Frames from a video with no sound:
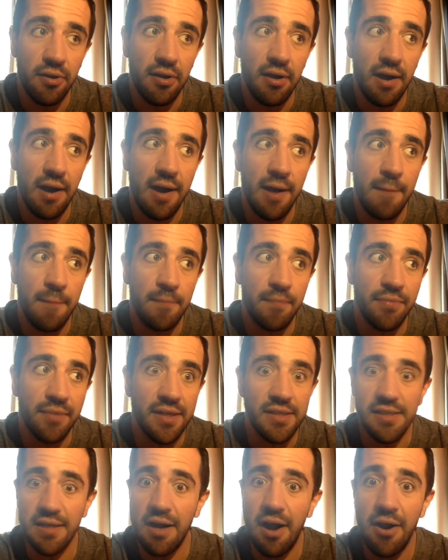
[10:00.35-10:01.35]

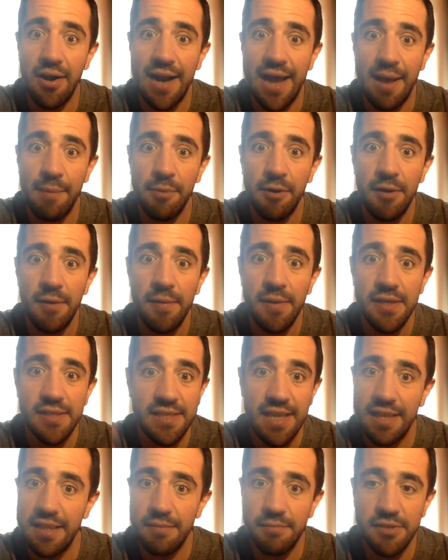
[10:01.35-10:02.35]
to collab,
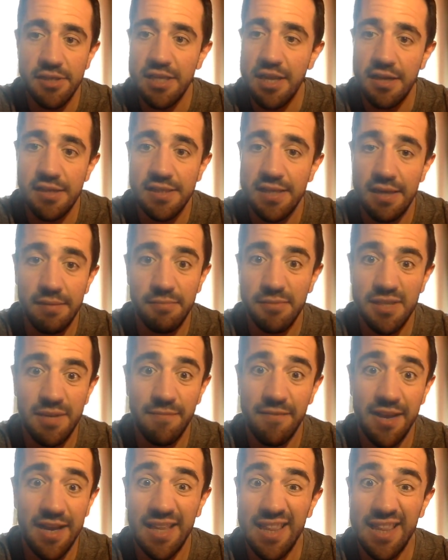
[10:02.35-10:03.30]
sent them something,